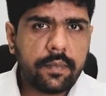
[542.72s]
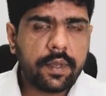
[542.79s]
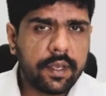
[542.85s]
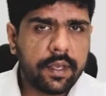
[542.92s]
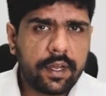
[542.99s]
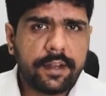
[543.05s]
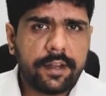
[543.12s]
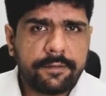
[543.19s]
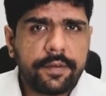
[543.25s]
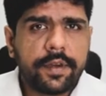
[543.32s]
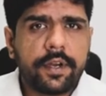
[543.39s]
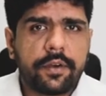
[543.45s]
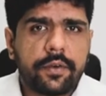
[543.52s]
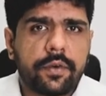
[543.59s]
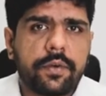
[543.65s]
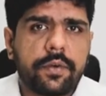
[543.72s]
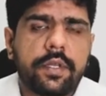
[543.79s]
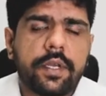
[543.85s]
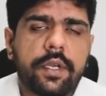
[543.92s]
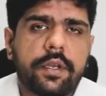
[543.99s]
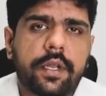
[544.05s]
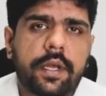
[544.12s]
a definite growth
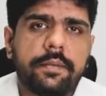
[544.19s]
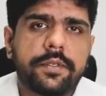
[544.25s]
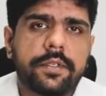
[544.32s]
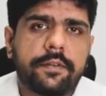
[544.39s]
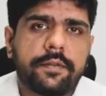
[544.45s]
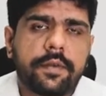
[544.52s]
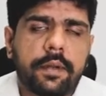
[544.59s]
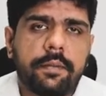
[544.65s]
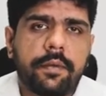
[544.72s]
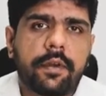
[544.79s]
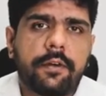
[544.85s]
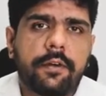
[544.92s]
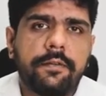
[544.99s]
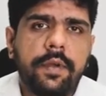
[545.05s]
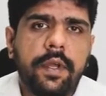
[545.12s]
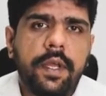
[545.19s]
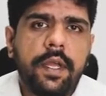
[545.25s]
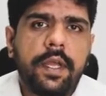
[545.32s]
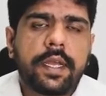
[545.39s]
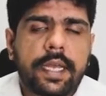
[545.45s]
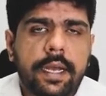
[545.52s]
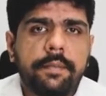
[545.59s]
in terms of number of
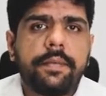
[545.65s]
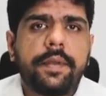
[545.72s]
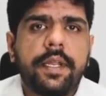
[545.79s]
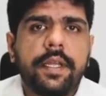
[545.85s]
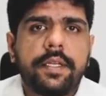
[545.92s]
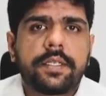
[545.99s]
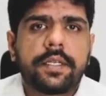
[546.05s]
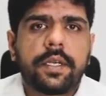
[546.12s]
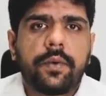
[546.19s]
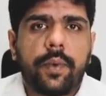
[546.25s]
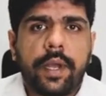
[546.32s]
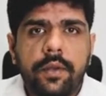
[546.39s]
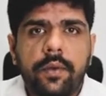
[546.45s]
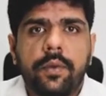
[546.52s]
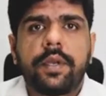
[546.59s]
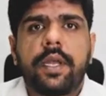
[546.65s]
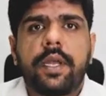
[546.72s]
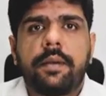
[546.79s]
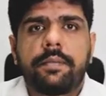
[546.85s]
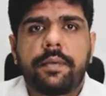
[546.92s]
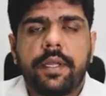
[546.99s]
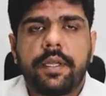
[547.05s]
companies, well-known
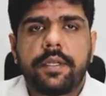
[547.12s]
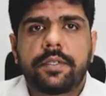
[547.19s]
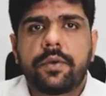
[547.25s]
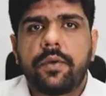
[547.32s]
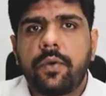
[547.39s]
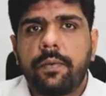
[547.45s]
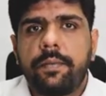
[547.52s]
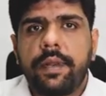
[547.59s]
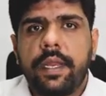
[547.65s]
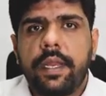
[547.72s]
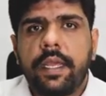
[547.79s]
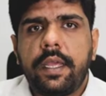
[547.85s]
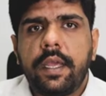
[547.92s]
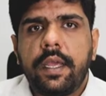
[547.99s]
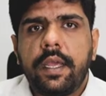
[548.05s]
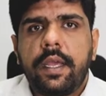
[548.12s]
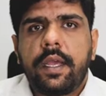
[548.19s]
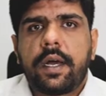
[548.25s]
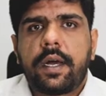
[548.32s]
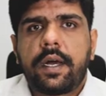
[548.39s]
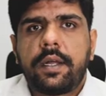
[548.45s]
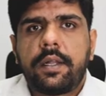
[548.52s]
companies globally,
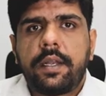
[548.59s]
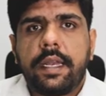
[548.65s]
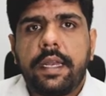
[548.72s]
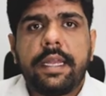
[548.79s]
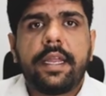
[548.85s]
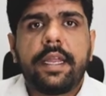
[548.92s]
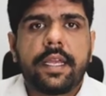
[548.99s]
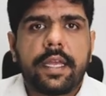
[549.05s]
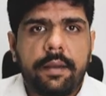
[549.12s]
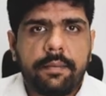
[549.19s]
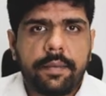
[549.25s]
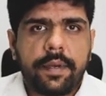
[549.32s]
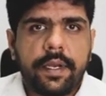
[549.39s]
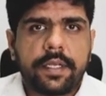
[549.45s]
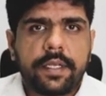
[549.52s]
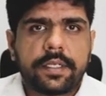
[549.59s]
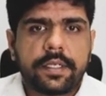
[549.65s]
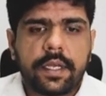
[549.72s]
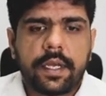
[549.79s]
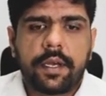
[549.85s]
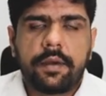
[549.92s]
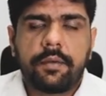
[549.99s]
uh, leading companies,
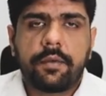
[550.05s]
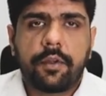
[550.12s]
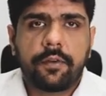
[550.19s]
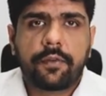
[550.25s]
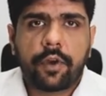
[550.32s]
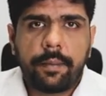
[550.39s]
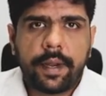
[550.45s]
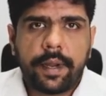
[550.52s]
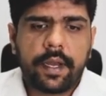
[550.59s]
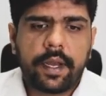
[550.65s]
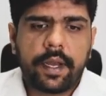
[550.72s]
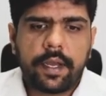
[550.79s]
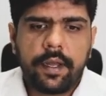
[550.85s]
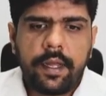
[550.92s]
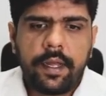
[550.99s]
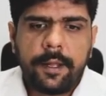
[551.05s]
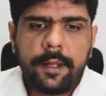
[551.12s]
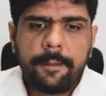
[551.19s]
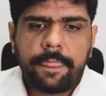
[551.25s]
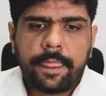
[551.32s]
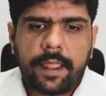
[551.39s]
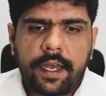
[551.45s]
uh, you know, from India.
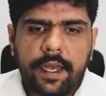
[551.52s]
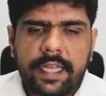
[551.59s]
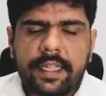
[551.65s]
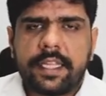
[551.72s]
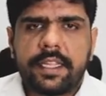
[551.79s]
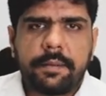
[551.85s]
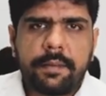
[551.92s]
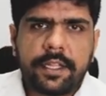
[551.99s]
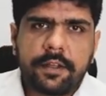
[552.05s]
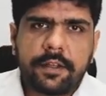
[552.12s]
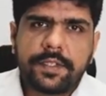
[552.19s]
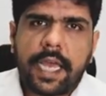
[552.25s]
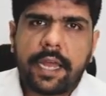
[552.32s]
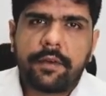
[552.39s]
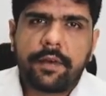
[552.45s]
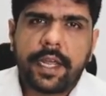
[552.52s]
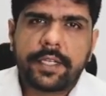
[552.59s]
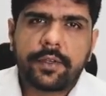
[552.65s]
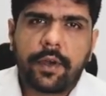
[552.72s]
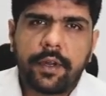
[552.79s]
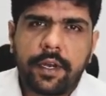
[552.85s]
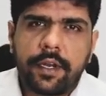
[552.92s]
Uh, I think the month of January has
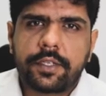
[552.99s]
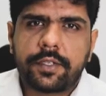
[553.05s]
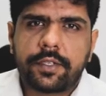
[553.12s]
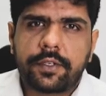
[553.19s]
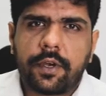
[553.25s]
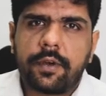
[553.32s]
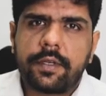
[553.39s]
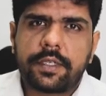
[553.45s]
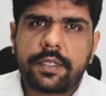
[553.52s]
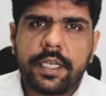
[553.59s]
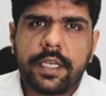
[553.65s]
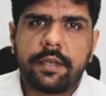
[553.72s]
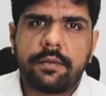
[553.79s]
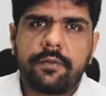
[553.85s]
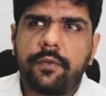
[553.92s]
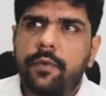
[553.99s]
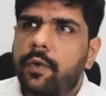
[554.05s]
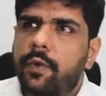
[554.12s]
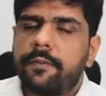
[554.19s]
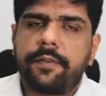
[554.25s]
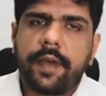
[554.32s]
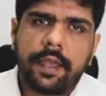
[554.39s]
already saw, seen four
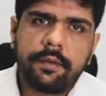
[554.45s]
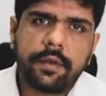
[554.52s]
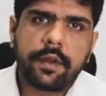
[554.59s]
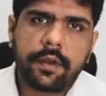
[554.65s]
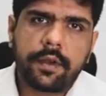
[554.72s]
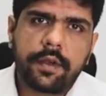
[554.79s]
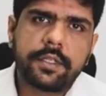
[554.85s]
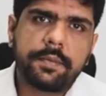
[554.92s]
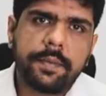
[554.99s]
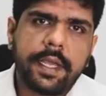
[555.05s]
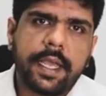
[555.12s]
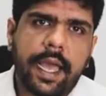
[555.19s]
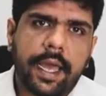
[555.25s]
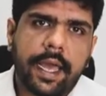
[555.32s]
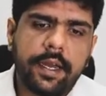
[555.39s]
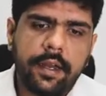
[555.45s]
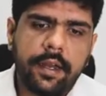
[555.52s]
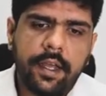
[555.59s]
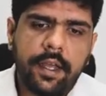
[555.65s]
to five unicorns being added.